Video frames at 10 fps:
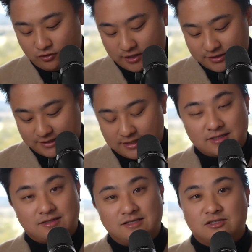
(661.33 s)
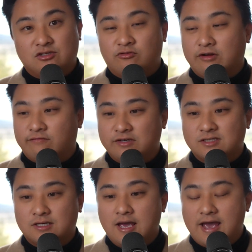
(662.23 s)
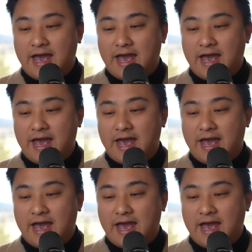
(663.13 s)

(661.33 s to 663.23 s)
if you understand that there's a degree of risk,